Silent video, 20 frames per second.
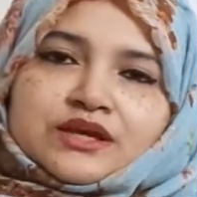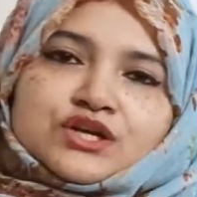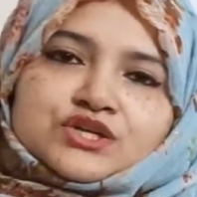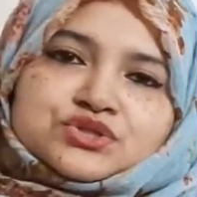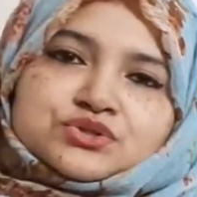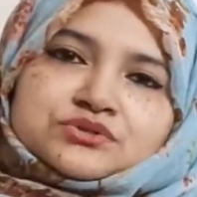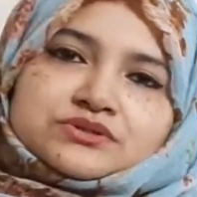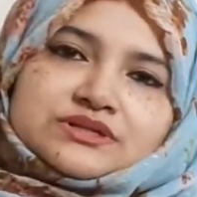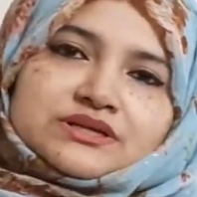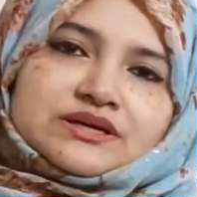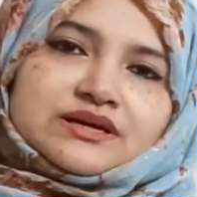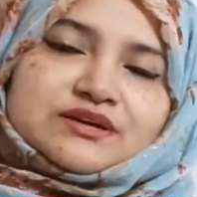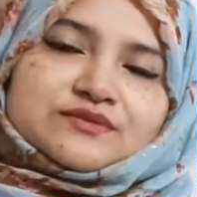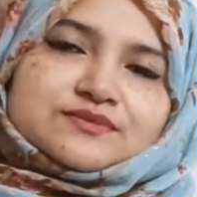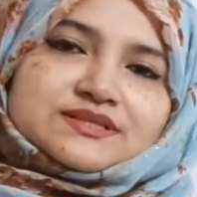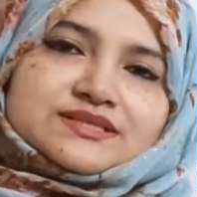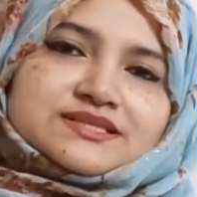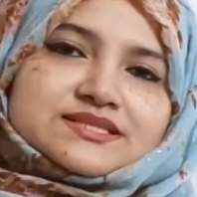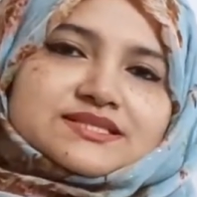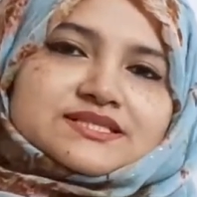Today I
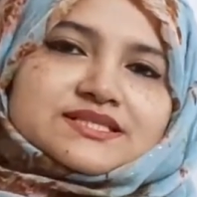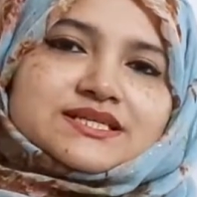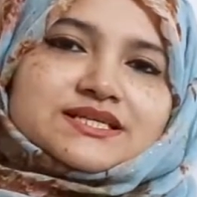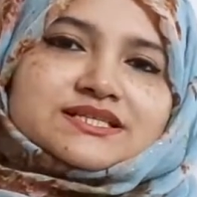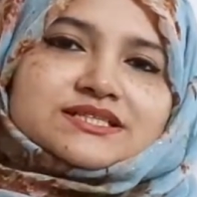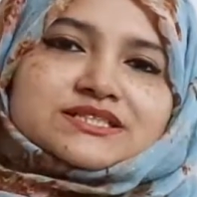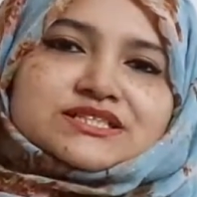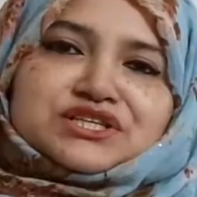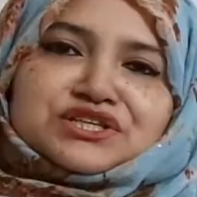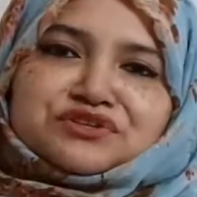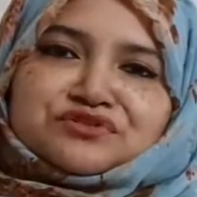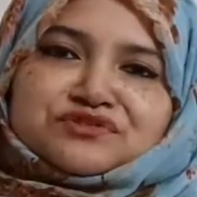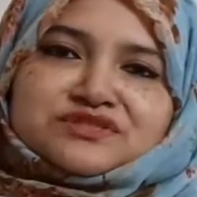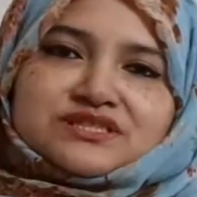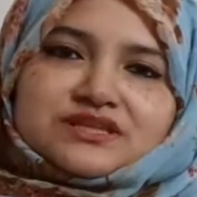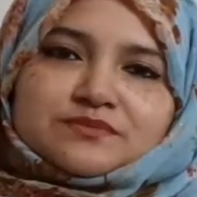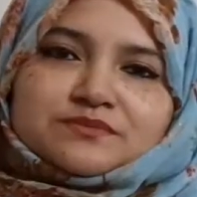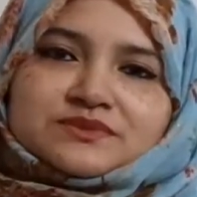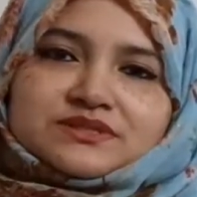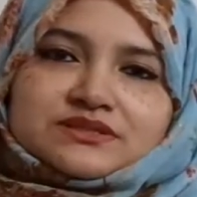will start a new
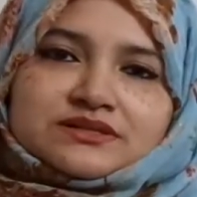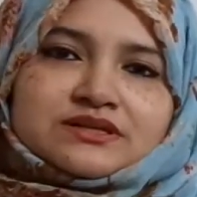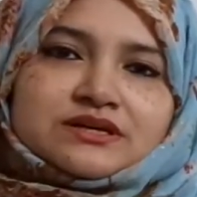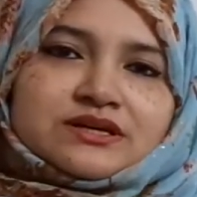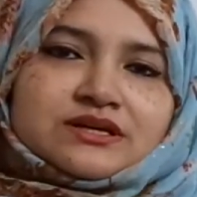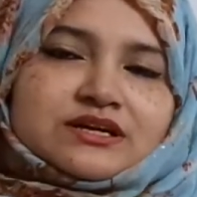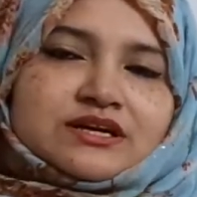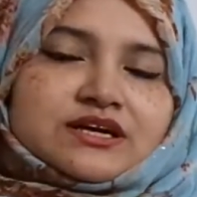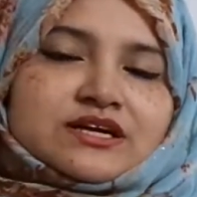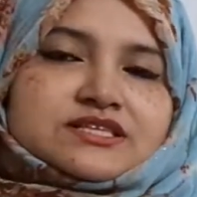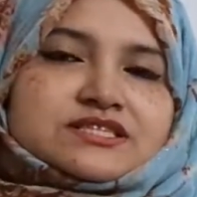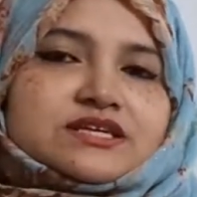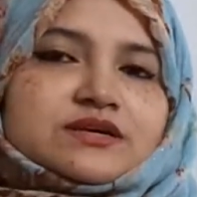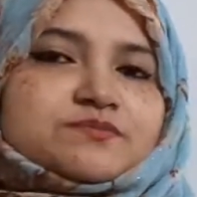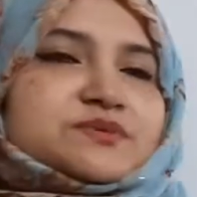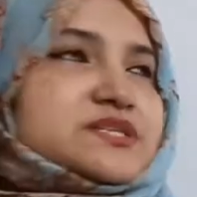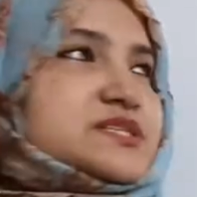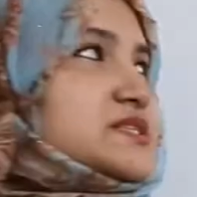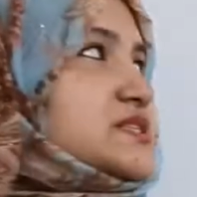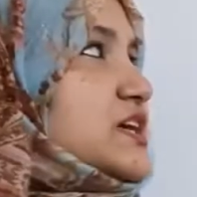chapter,
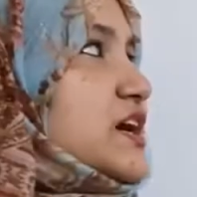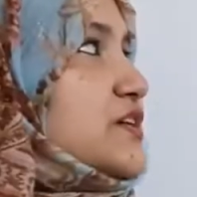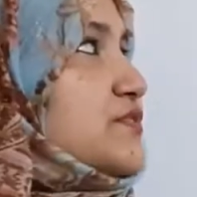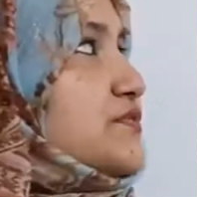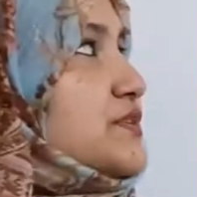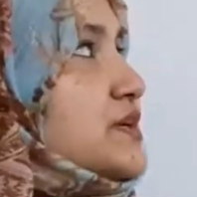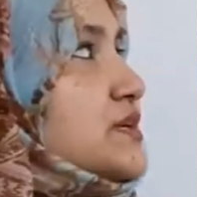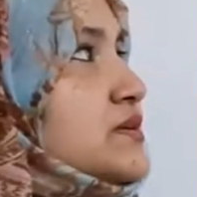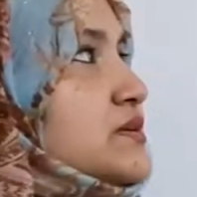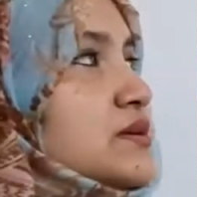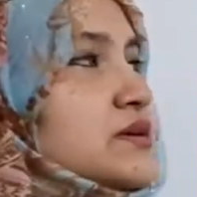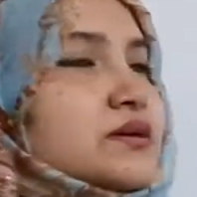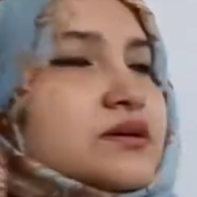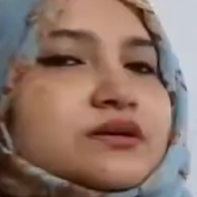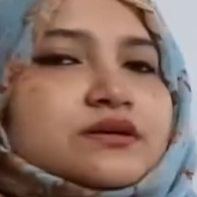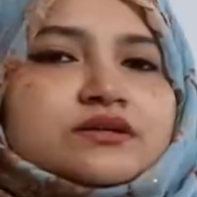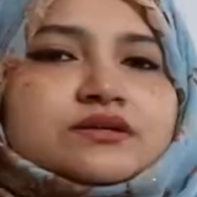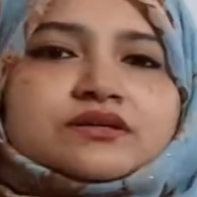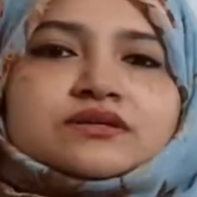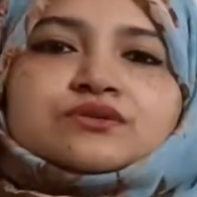chapter 7,
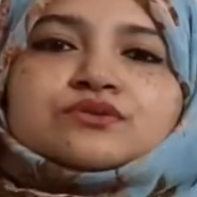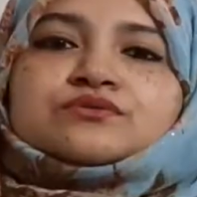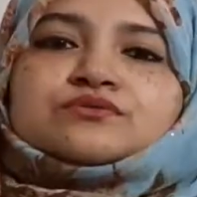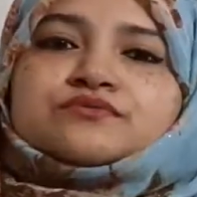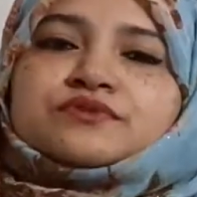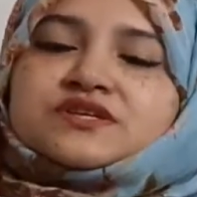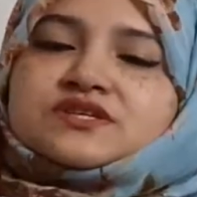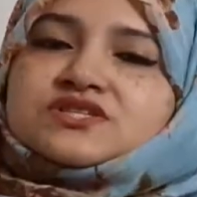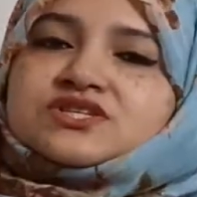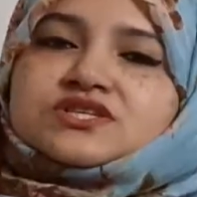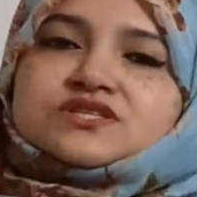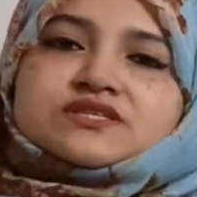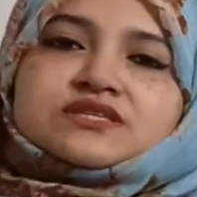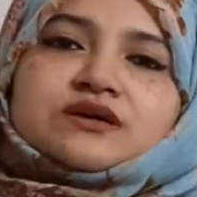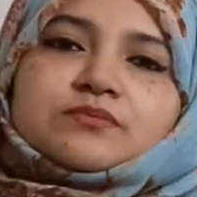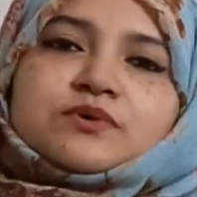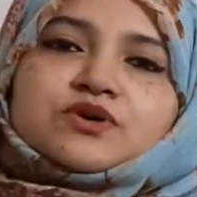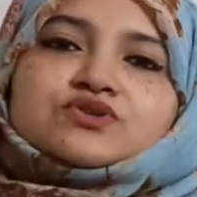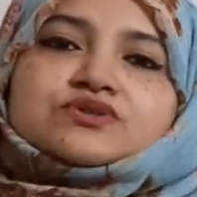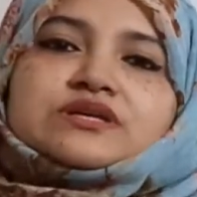which is
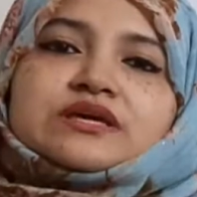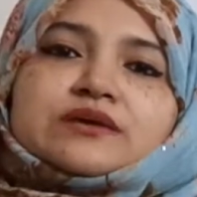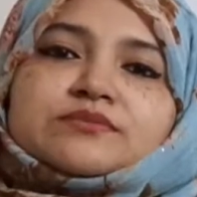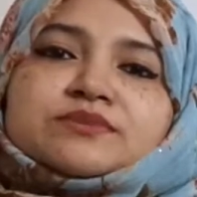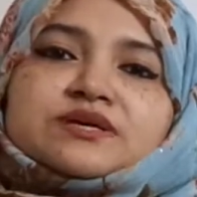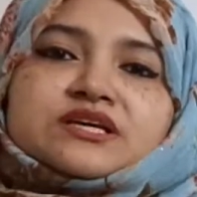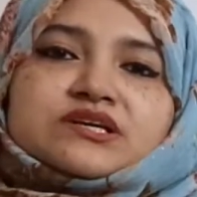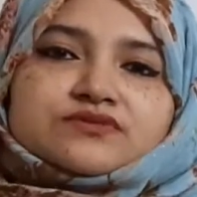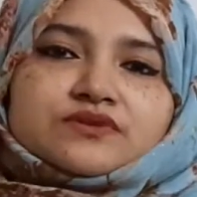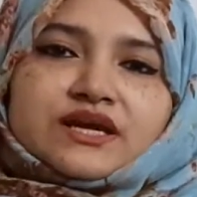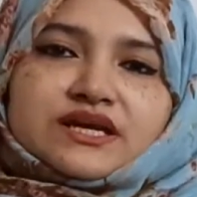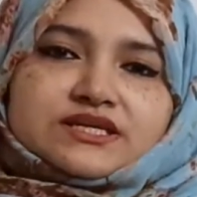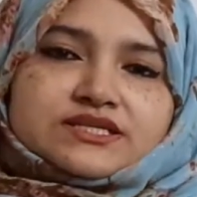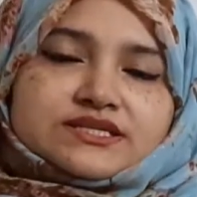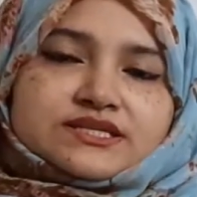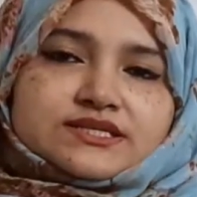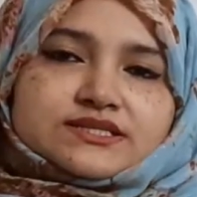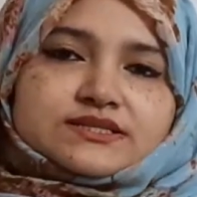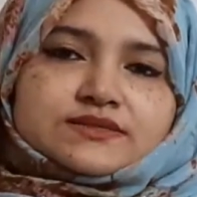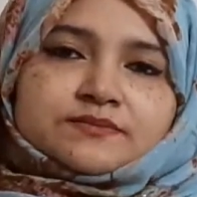about chemical
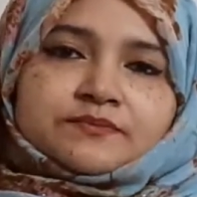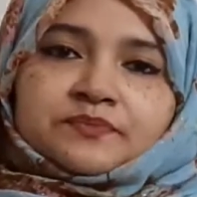reactions.